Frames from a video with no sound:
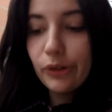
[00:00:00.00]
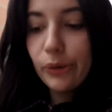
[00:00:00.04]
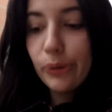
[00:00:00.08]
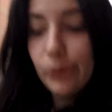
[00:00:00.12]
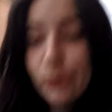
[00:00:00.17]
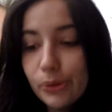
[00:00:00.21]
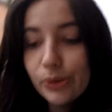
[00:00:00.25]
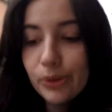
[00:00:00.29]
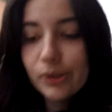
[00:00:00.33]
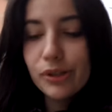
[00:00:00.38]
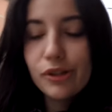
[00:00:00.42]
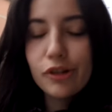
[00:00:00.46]

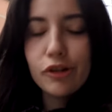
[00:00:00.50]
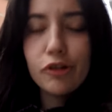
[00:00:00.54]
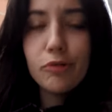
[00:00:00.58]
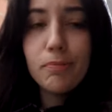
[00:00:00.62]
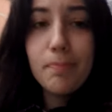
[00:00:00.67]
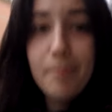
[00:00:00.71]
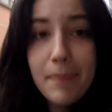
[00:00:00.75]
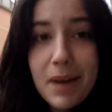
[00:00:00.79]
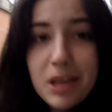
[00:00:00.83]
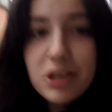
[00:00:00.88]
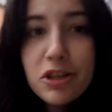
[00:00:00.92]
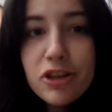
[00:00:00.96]
also to
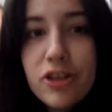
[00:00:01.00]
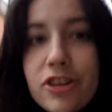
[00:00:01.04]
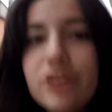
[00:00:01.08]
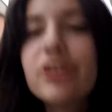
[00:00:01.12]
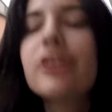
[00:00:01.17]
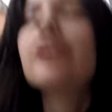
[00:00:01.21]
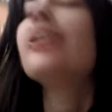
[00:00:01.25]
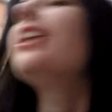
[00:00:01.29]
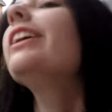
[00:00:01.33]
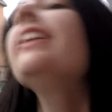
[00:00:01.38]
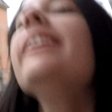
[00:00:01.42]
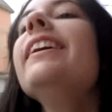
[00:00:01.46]

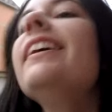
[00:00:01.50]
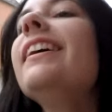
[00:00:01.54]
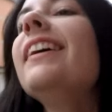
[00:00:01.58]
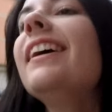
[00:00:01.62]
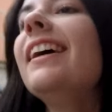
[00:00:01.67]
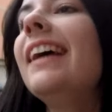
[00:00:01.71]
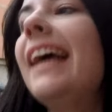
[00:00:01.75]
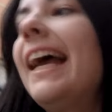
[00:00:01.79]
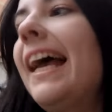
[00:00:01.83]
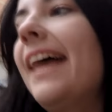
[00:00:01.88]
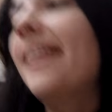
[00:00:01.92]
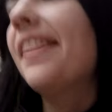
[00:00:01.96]
mention
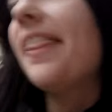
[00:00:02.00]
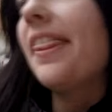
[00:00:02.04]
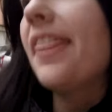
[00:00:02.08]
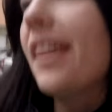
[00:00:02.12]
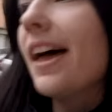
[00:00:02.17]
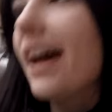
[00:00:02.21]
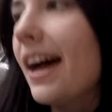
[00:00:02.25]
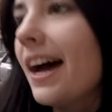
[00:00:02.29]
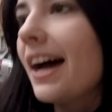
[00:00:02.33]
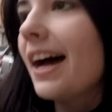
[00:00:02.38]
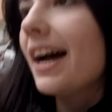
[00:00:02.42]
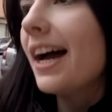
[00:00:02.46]

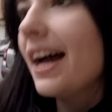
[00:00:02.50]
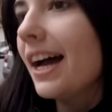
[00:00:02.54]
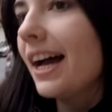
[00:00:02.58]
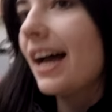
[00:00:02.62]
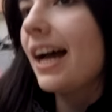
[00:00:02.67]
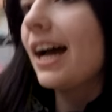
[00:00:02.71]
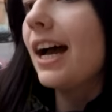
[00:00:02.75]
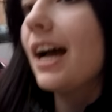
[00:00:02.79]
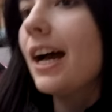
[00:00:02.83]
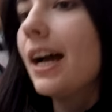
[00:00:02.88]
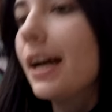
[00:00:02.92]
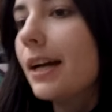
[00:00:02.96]
that
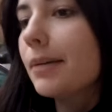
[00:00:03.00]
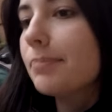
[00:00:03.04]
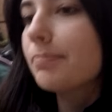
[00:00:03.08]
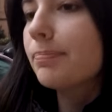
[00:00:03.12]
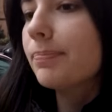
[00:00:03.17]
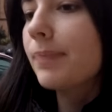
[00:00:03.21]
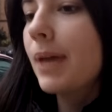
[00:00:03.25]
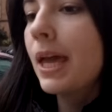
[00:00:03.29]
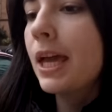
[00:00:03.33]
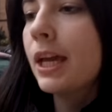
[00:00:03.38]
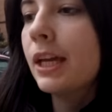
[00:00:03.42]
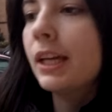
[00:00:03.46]

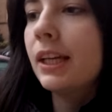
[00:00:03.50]
I'm